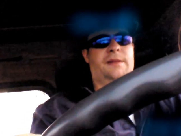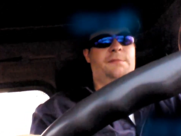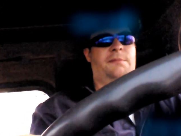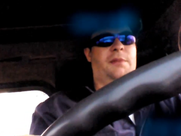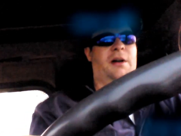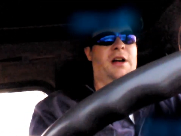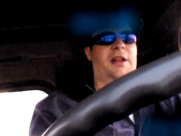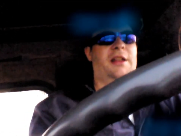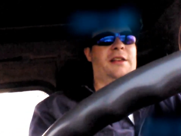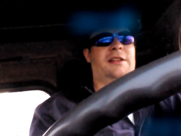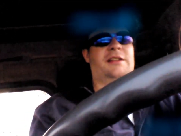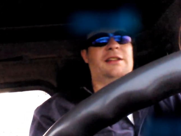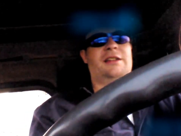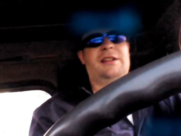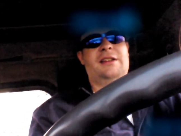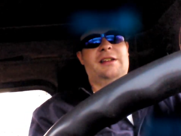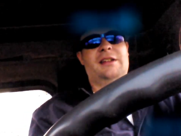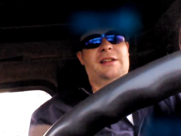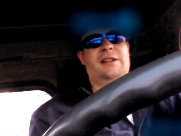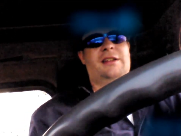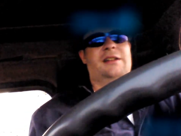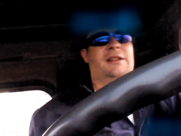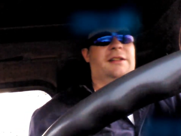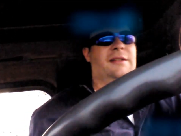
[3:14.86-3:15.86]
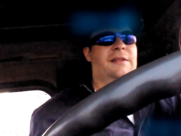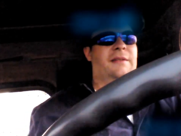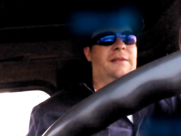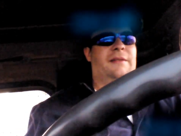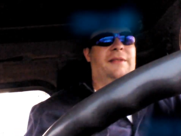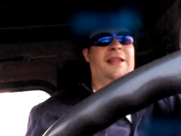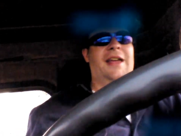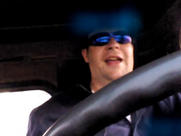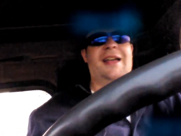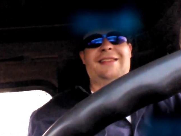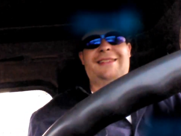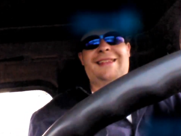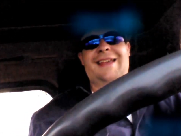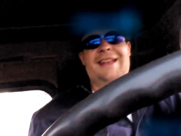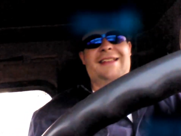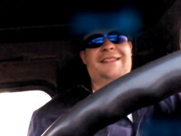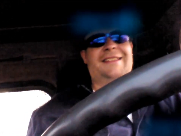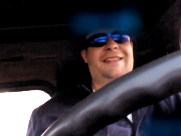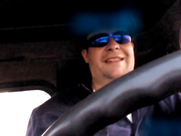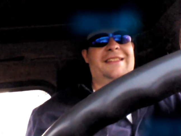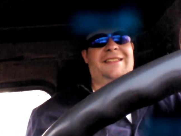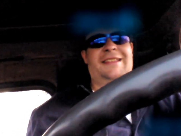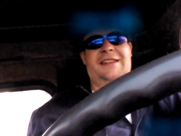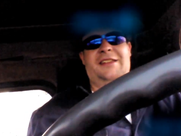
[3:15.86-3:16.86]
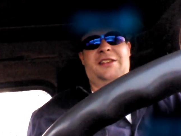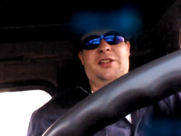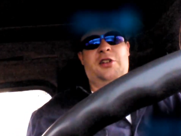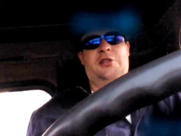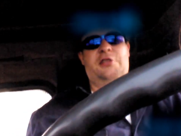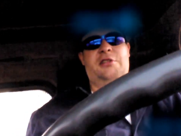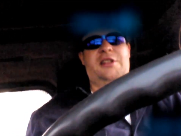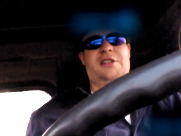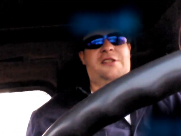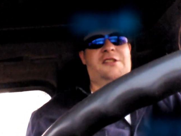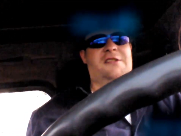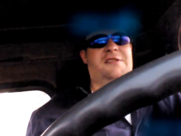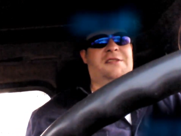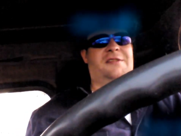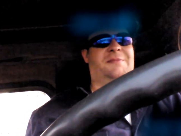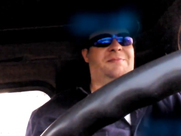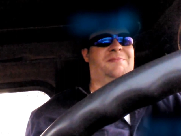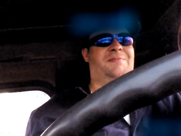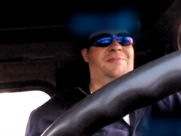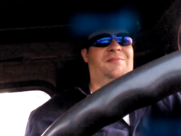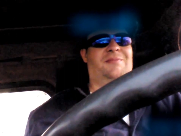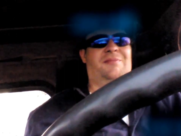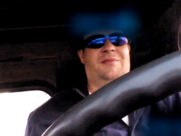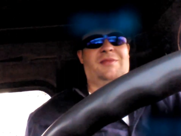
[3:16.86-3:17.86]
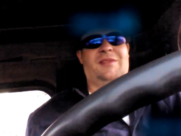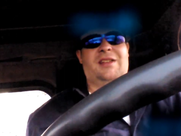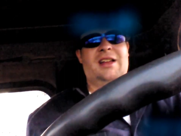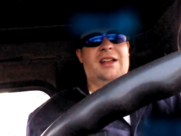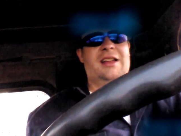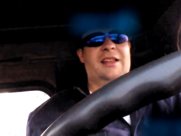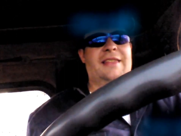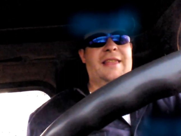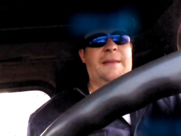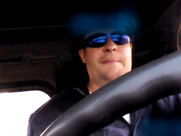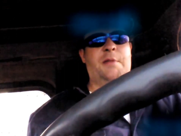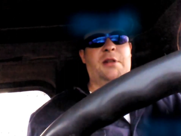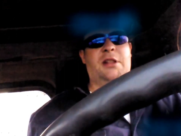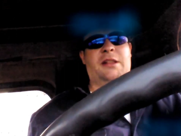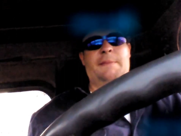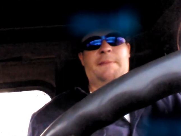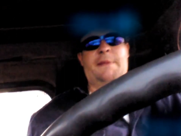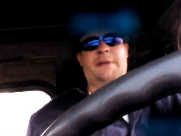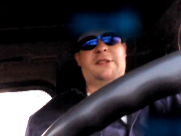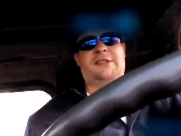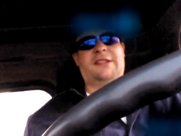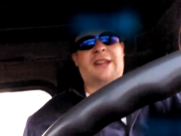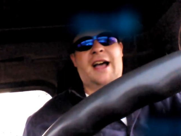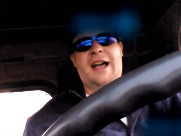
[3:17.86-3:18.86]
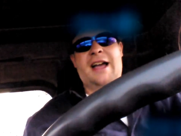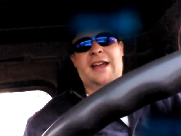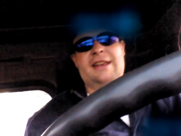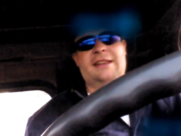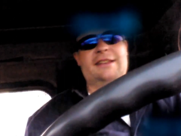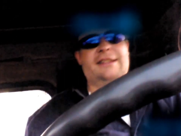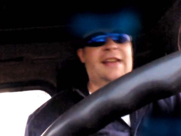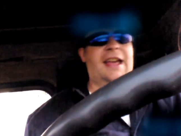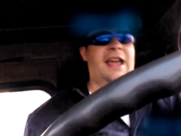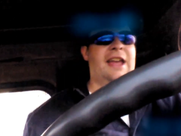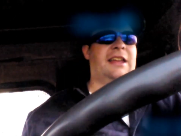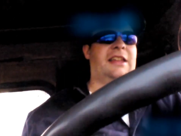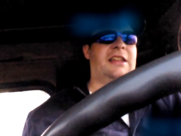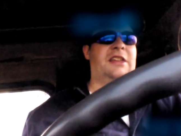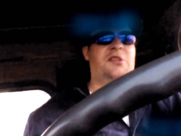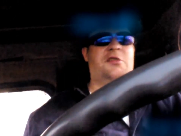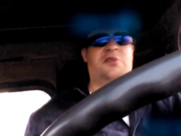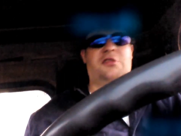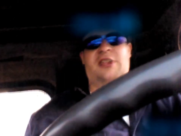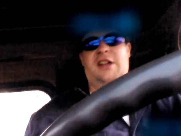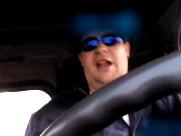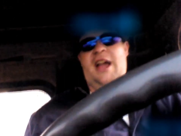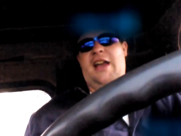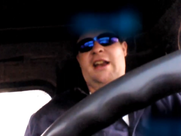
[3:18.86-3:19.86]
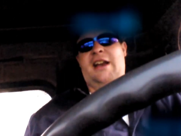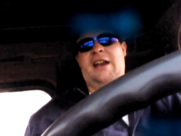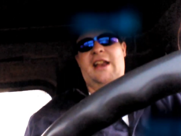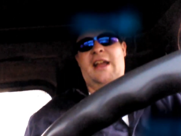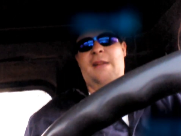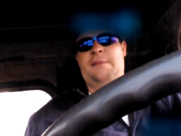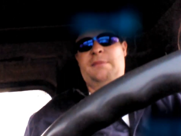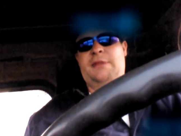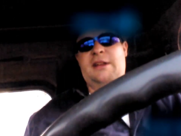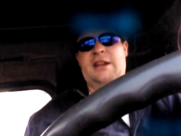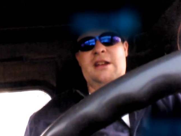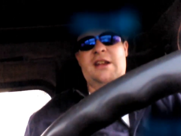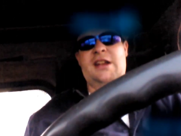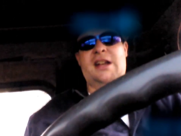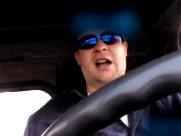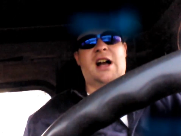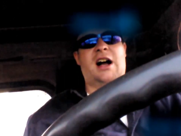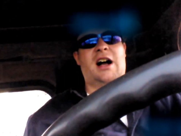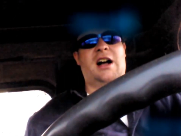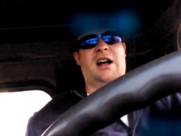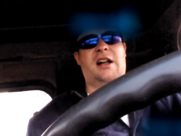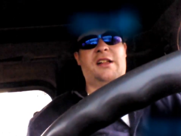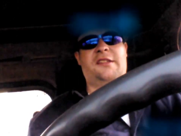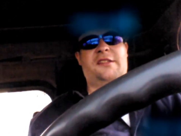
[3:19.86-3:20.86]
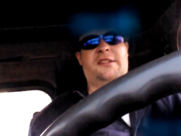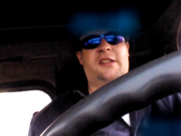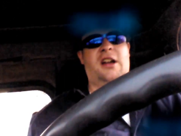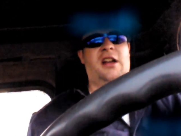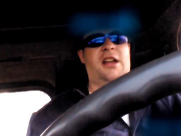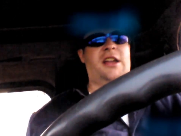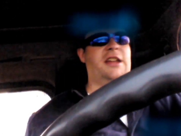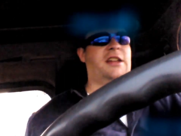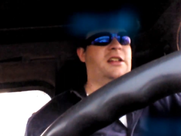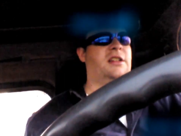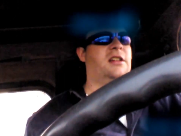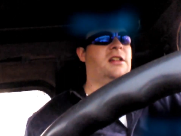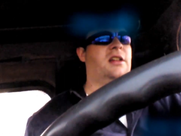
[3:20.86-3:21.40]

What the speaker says: But that's easy too. They put the Poseidon tank usually on an empty site.